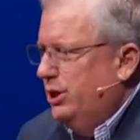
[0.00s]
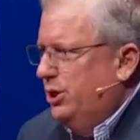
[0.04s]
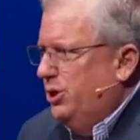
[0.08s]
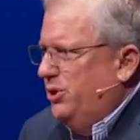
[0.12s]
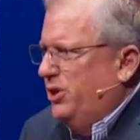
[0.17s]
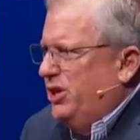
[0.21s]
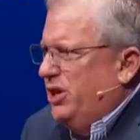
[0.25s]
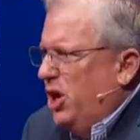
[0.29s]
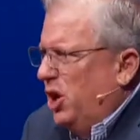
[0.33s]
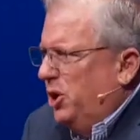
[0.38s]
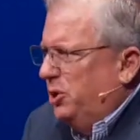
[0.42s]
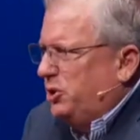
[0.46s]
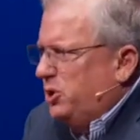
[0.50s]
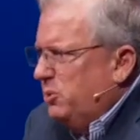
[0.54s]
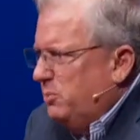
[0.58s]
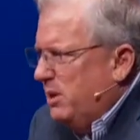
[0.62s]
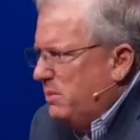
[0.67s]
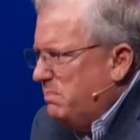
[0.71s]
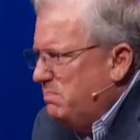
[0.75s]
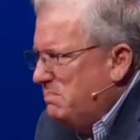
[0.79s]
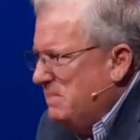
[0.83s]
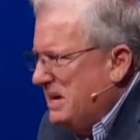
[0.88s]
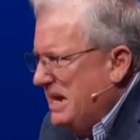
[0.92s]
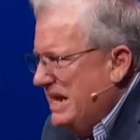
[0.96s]
the
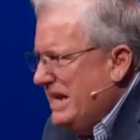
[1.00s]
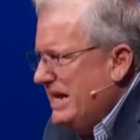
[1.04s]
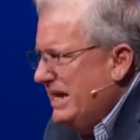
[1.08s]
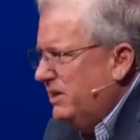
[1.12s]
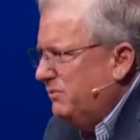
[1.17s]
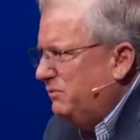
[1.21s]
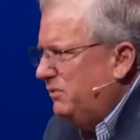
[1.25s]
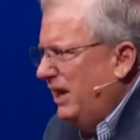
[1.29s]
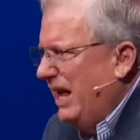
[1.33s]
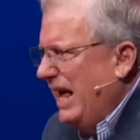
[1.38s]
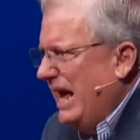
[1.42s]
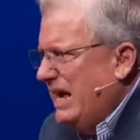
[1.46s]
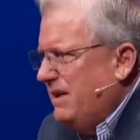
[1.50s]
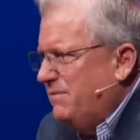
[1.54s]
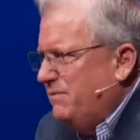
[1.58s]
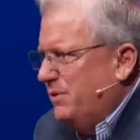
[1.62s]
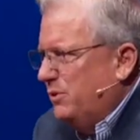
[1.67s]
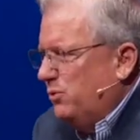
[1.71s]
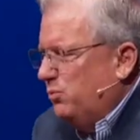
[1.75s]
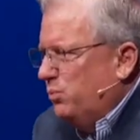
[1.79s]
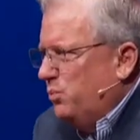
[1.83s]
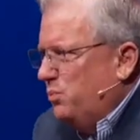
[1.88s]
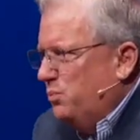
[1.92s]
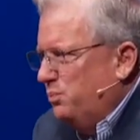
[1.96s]
ultimate meaning of life
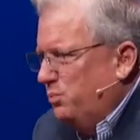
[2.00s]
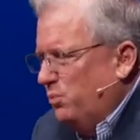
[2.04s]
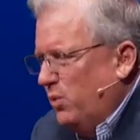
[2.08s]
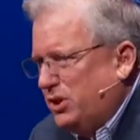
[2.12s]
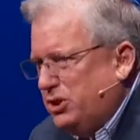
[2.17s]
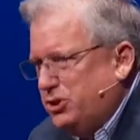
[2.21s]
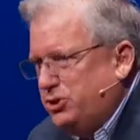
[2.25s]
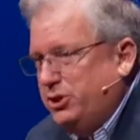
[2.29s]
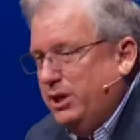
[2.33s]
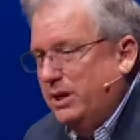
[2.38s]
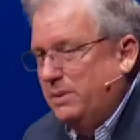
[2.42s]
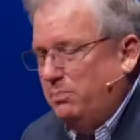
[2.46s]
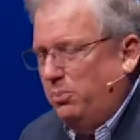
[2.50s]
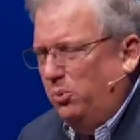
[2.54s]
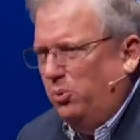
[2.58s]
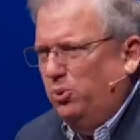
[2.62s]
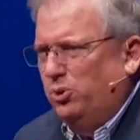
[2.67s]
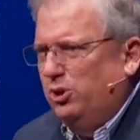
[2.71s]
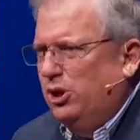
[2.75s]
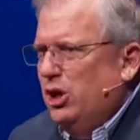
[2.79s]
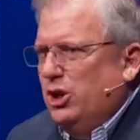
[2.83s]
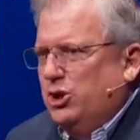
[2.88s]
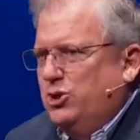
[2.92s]
and what's temporal.